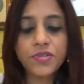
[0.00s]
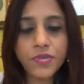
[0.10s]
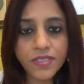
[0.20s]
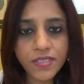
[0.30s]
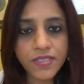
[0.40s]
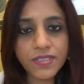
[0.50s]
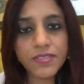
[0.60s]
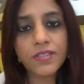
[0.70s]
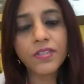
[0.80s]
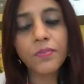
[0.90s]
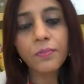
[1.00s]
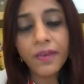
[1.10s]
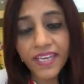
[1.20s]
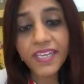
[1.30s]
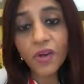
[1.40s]
so it is the
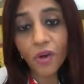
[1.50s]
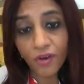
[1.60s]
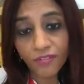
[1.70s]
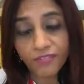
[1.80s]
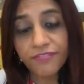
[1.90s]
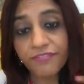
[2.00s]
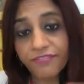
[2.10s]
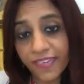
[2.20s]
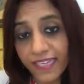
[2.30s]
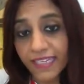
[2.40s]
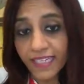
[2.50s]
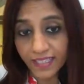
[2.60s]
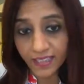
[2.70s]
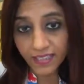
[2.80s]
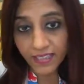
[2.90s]
pain of
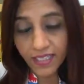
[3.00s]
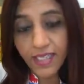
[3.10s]
failing